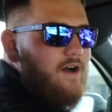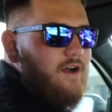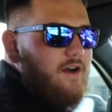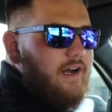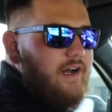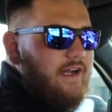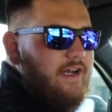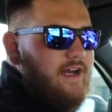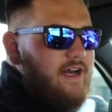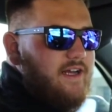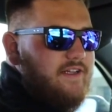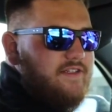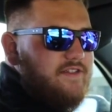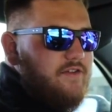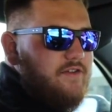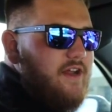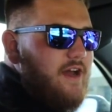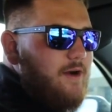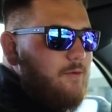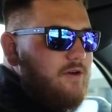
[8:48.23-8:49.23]
Alright guys,
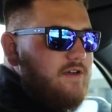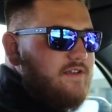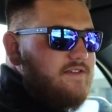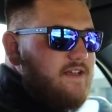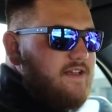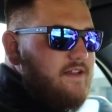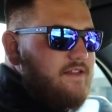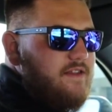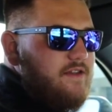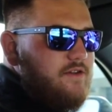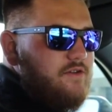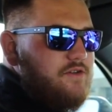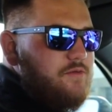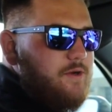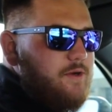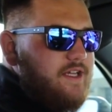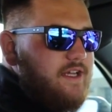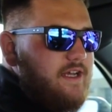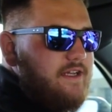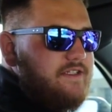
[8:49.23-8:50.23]
so now we're inside the new
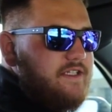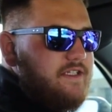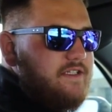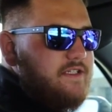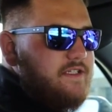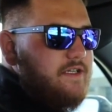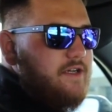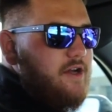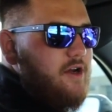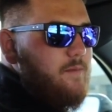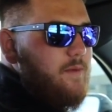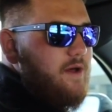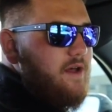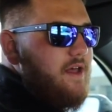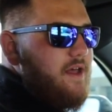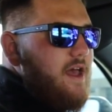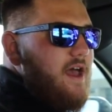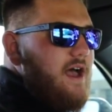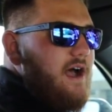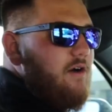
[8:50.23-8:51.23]
2018 Tacoma.
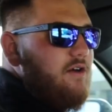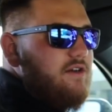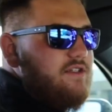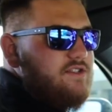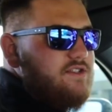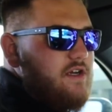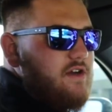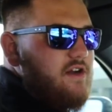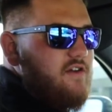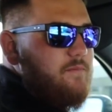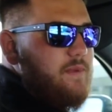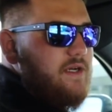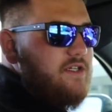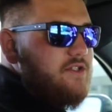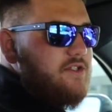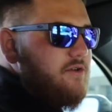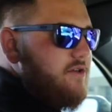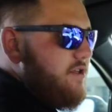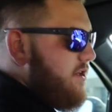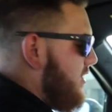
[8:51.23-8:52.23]
I want to start off by showing